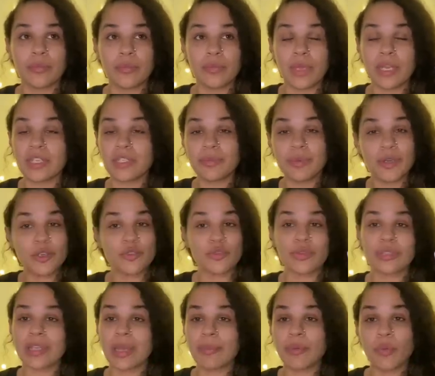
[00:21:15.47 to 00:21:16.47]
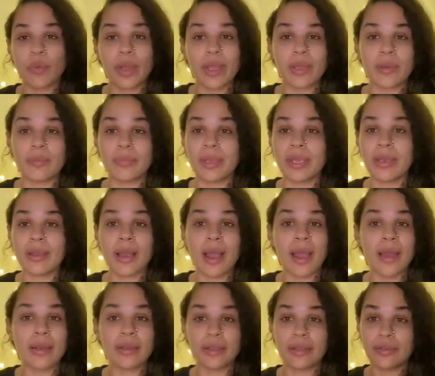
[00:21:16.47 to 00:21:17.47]
in a spiritual type of way, being
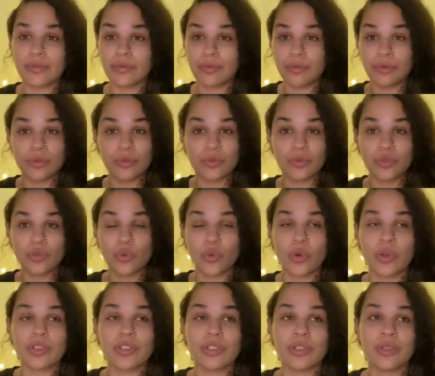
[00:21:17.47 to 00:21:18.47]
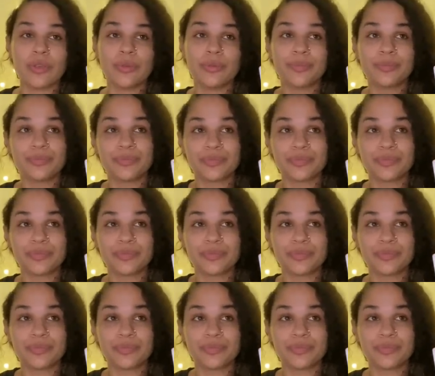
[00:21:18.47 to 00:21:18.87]
guided towards you.